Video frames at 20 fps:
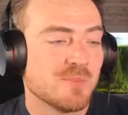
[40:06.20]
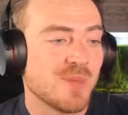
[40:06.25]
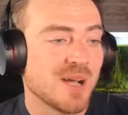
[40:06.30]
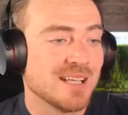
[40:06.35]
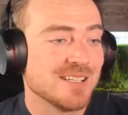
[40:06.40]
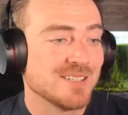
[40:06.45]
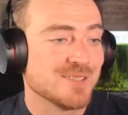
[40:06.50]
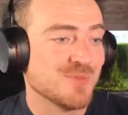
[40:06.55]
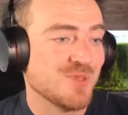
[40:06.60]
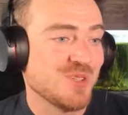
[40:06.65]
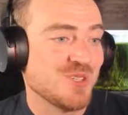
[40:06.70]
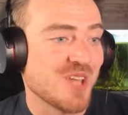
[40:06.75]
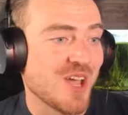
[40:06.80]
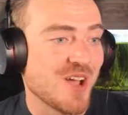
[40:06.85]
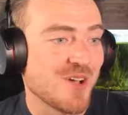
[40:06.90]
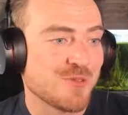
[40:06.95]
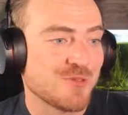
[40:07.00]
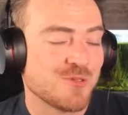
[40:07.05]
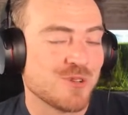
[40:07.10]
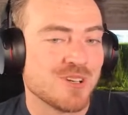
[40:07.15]
buy some
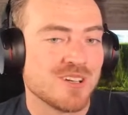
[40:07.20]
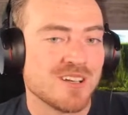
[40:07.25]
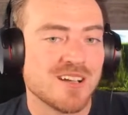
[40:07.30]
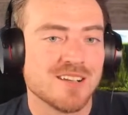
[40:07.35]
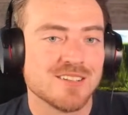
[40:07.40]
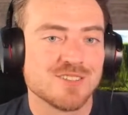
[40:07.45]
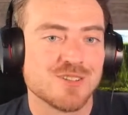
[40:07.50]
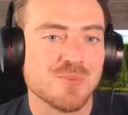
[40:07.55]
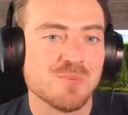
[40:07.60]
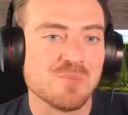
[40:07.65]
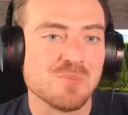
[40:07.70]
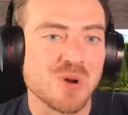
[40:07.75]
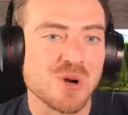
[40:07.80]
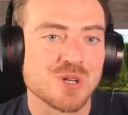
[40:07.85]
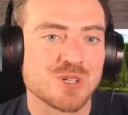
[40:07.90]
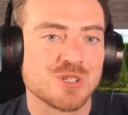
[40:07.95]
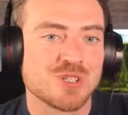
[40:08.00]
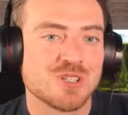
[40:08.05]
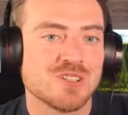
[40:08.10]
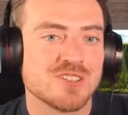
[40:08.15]
stuff, some
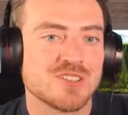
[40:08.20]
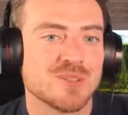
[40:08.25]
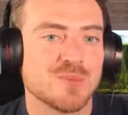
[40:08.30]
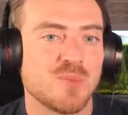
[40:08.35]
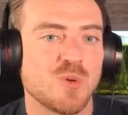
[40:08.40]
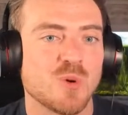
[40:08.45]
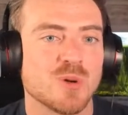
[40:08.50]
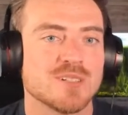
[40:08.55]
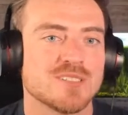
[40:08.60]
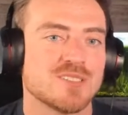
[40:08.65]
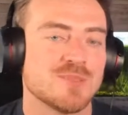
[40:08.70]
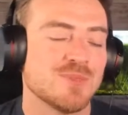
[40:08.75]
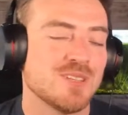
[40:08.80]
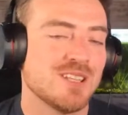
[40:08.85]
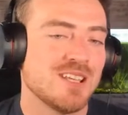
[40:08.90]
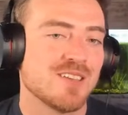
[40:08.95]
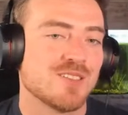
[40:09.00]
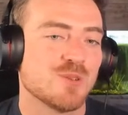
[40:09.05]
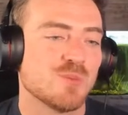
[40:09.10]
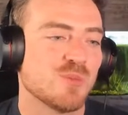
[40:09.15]
merch to support some
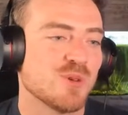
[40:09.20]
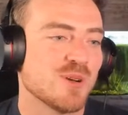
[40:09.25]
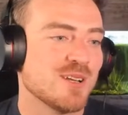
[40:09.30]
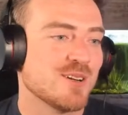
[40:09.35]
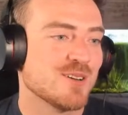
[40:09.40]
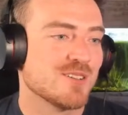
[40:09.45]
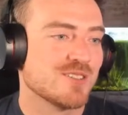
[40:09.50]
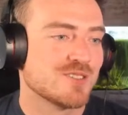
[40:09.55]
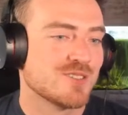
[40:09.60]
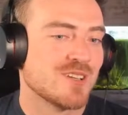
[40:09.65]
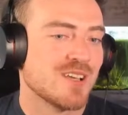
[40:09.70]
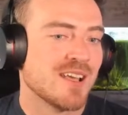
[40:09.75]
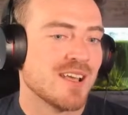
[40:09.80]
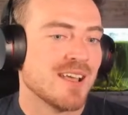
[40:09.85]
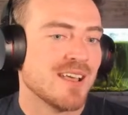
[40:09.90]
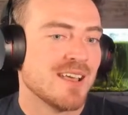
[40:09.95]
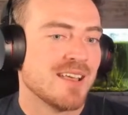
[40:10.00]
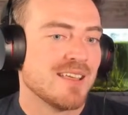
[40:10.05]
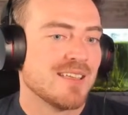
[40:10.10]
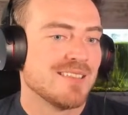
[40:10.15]
of the other breeders,
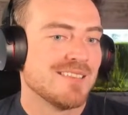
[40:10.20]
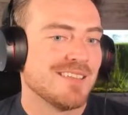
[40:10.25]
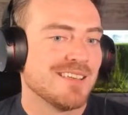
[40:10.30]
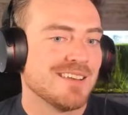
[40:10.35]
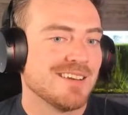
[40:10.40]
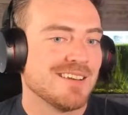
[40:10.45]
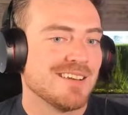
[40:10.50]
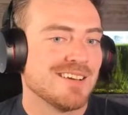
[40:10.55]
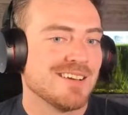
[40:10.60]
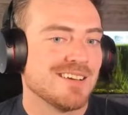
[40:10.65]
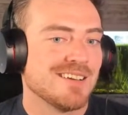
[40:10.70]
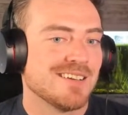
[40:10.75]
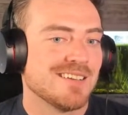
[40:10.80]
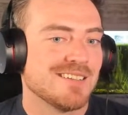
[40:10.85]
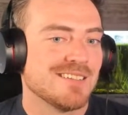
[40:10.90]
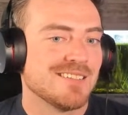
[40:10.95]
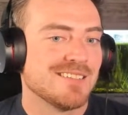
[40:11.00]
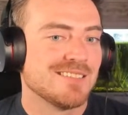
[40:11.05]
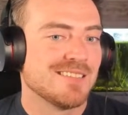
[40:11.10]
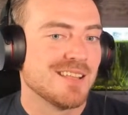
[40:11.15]

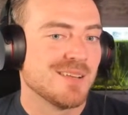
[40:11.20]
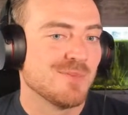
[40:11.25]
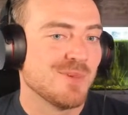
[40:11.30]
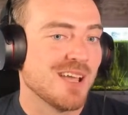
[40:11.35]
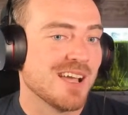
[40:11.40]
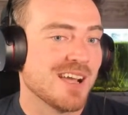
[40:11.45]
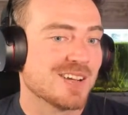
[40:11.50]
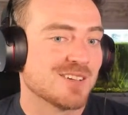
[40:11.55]
then we